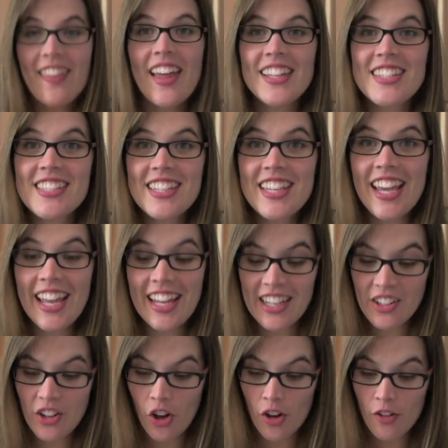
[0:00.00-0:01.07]
And that's the
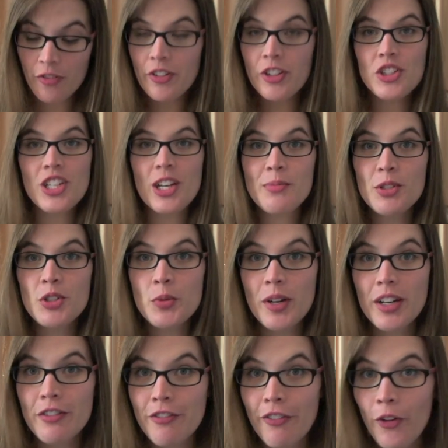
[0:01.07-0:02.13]
end of chapter
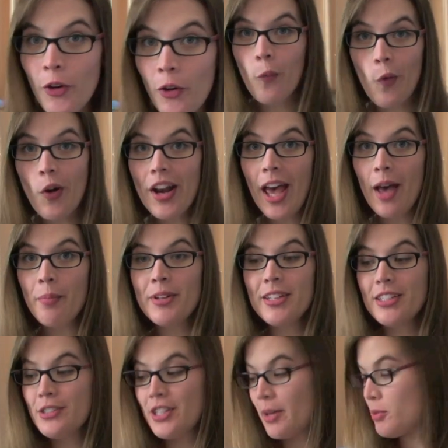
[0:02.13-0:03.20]
24. What happened
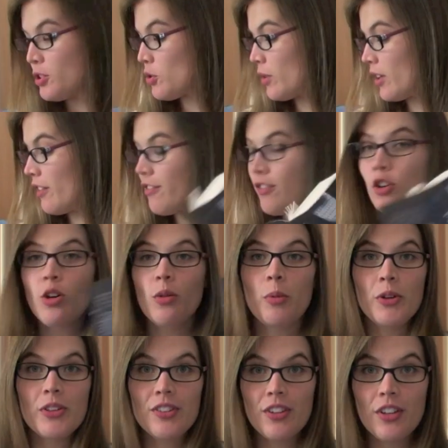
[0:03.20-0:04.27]
in chapter 24,
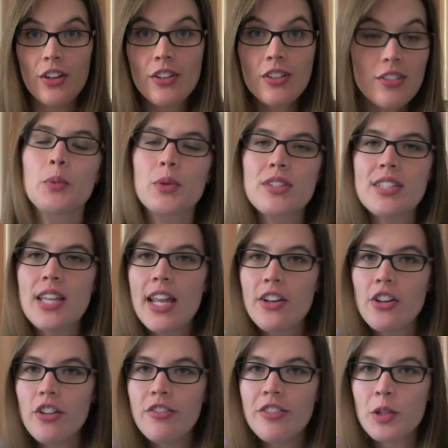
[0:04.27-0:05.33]
boys and girls? We
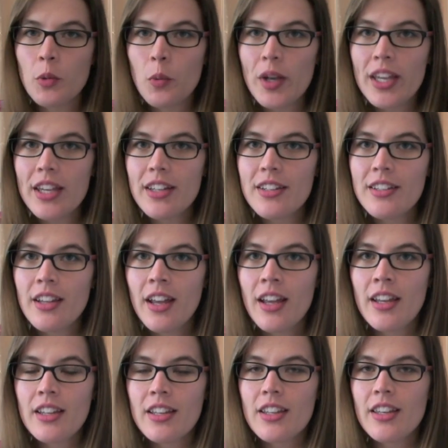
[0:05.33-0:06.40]
started off in a weird
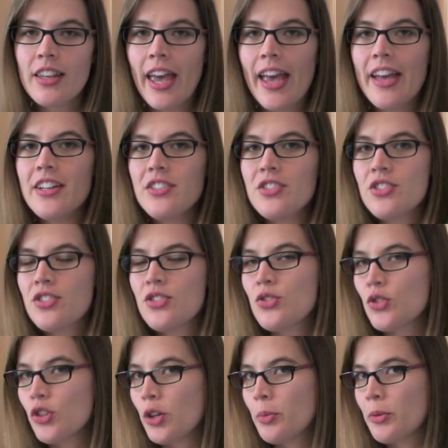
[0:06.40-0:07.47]
caged
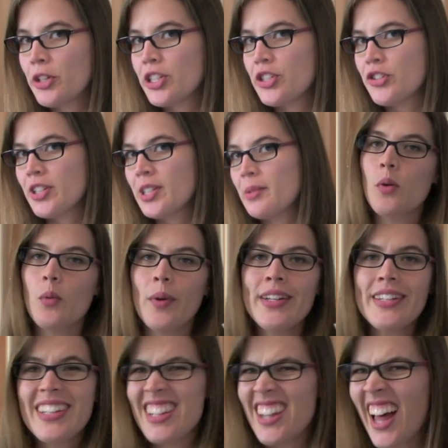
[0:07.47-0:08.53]
strawberry dream,
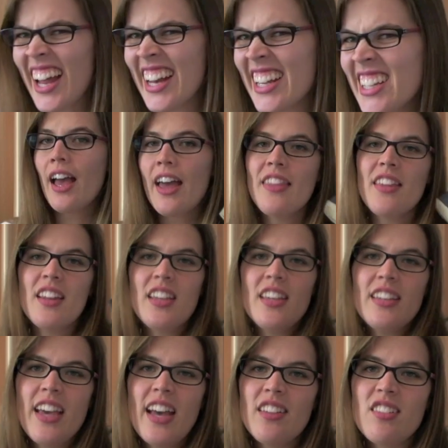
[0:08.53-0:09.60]
went gliding, and then
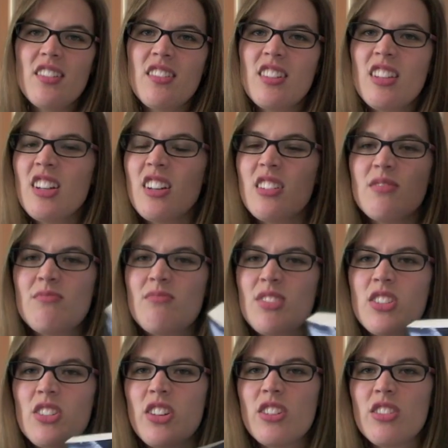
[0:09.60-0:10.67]
he cancelled dinner.
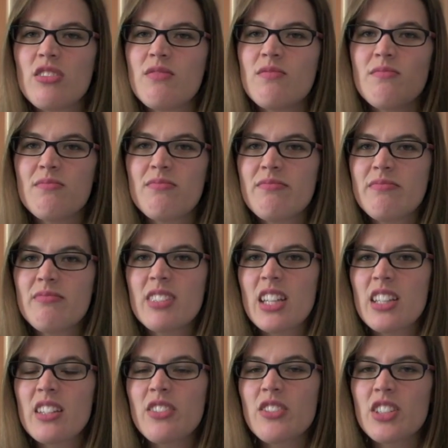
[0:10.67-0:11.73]
So
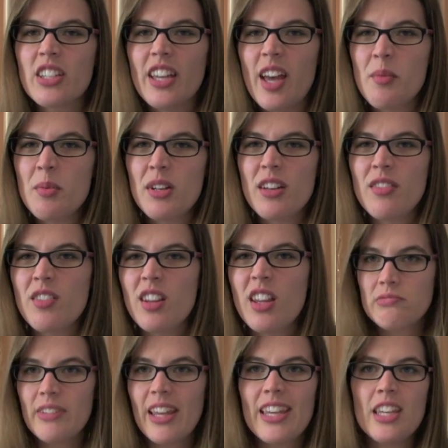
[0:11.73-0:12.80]
nothing really happened after
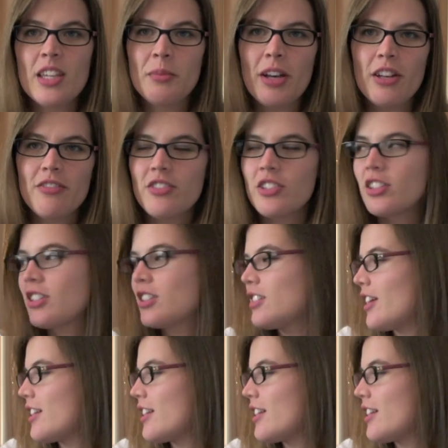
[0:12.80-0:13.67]
that. They email flirted.